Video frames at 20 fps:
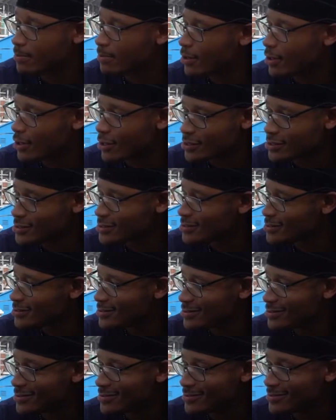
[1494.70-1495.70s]
boss,
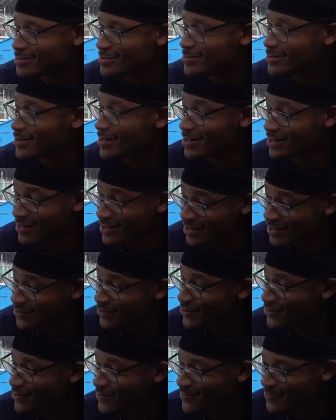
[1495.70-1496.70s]
a
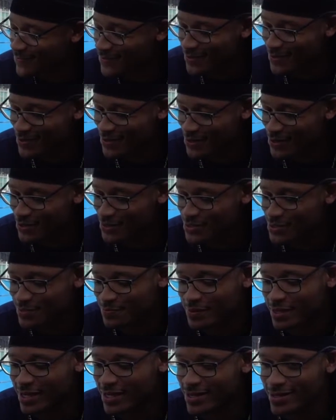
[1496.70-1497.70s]
leader. You know,
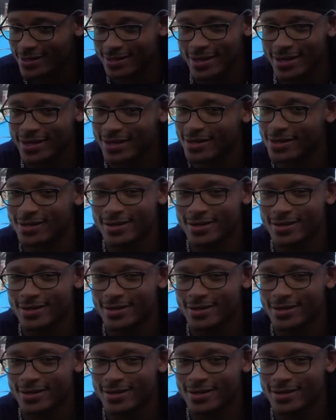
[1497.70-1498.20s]
somebody that like